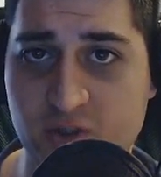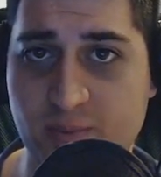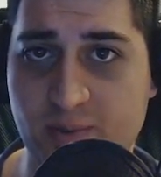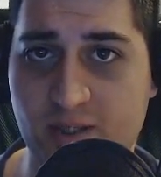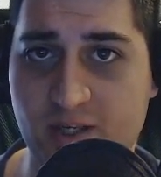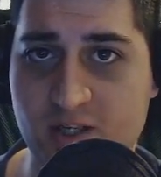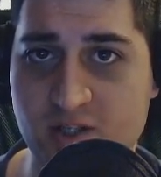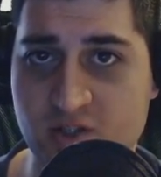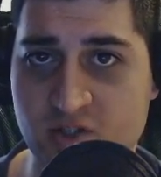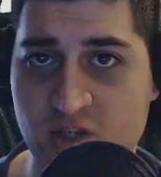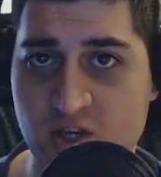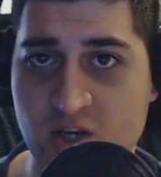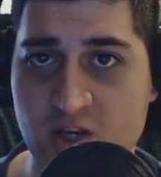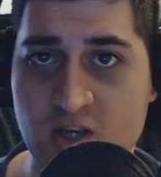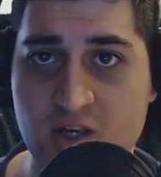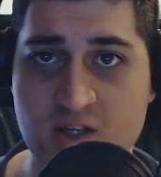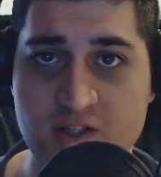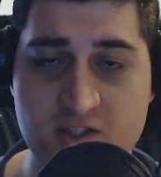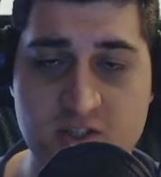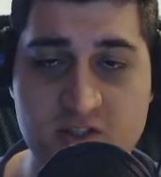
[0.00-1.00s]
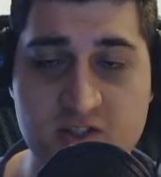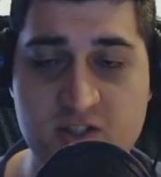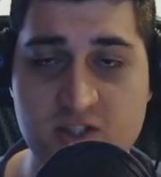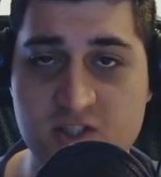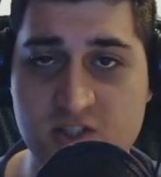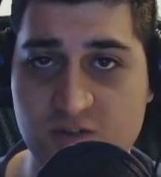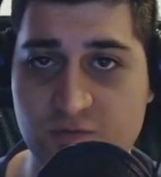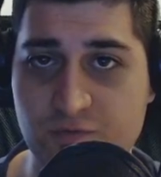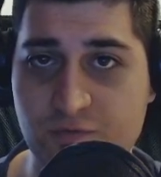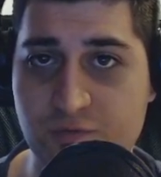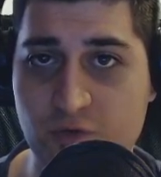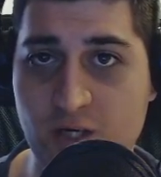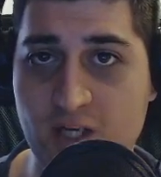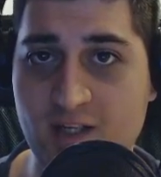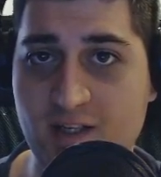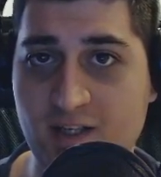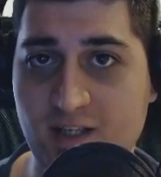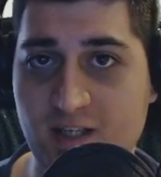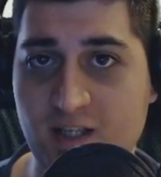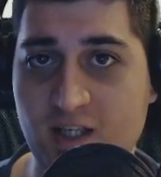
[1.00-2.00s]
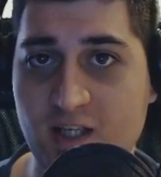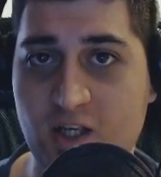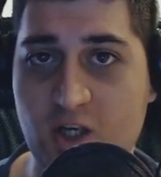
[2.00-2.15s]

Because since it's a friendly